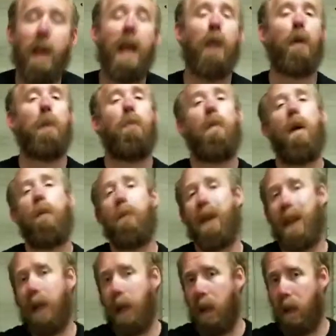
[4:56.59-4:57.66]
we pump it
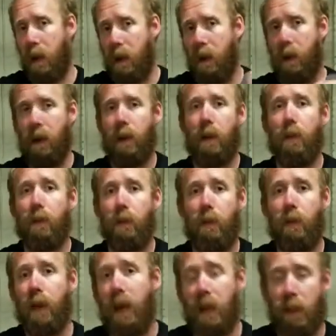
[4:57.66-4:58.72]
in to
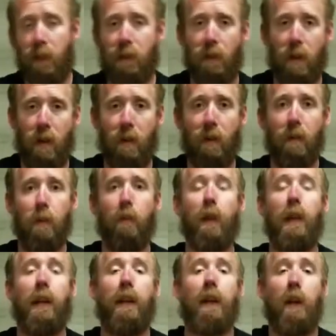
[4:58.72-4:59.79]
that yeast starter, we
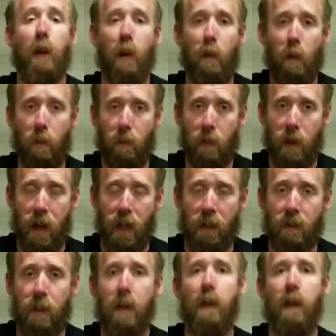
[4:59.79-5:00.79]
let it go overnight.